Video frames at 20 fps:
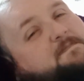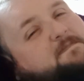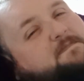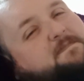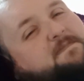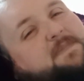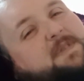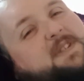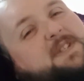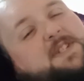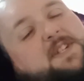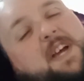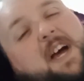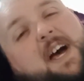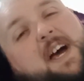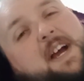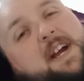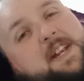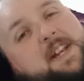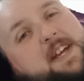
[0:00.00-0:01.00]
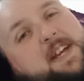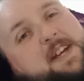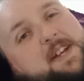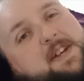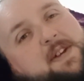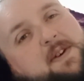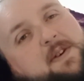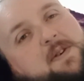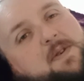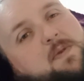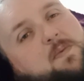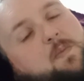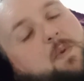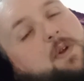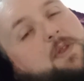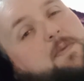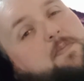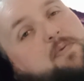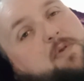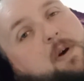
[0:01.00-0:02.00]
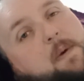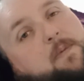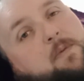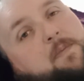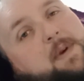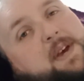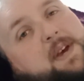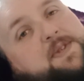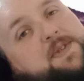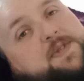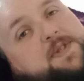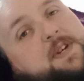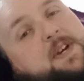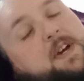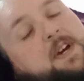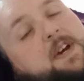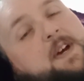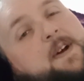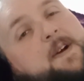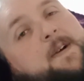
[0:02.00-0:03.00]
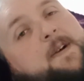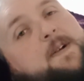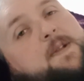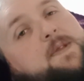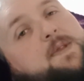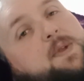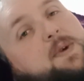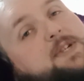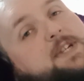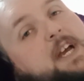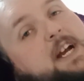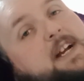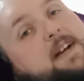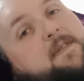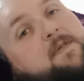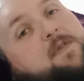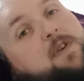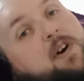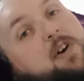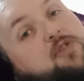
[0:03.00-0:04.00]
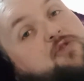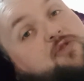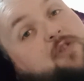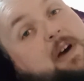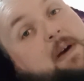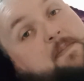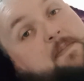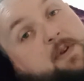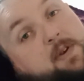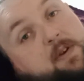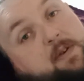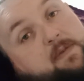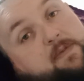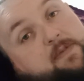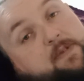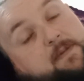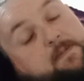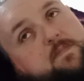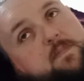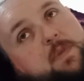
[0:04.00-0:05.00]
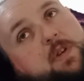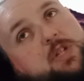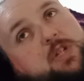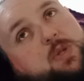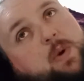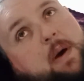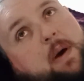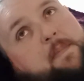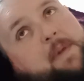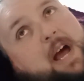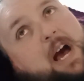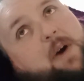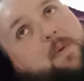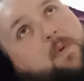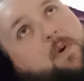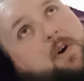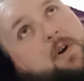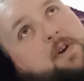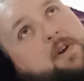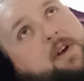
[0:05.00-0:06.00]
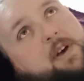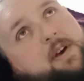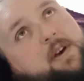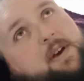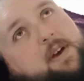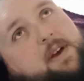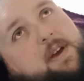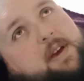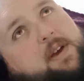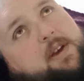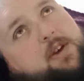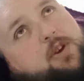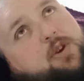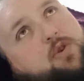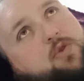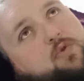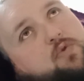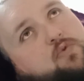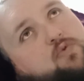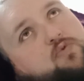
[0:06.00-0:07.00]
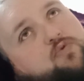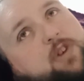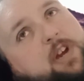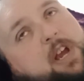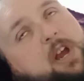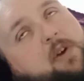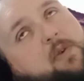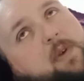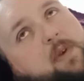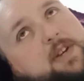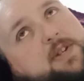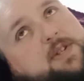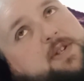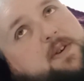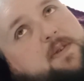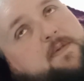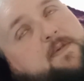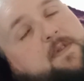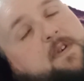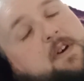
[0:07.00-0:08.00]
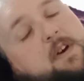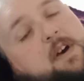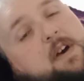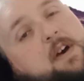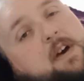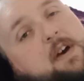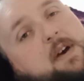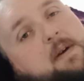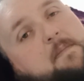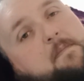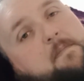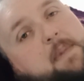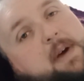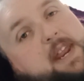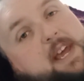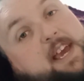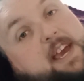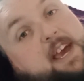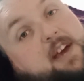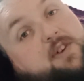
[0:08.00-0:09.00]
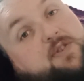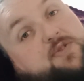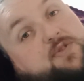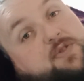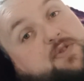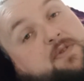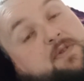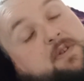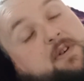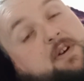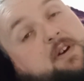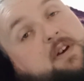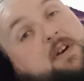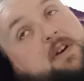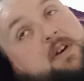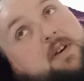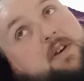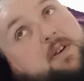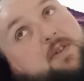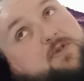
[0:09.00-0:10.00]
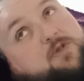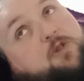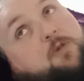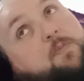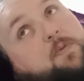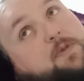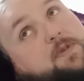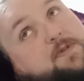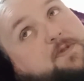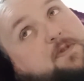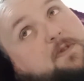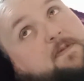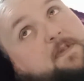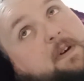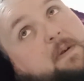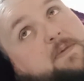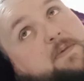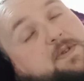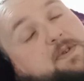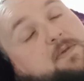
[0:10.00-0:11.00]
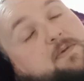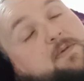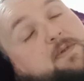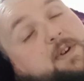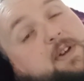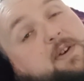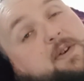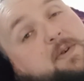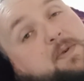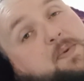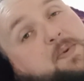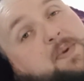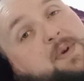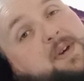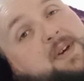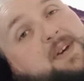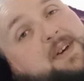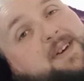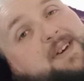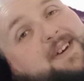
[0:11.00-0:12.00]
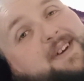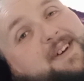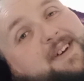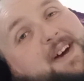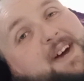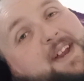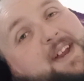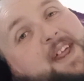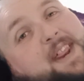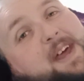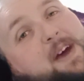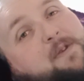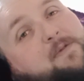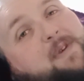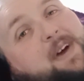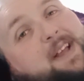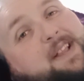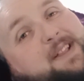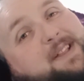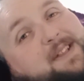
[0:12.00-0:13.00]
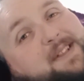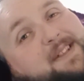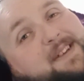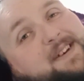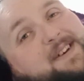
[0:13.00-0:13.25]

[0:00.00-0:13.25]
decided what the problem is. Looks like I've got a trapped nerve, so I'm now on a huge increase of medication on top of the stuff I was already on, and then I rattle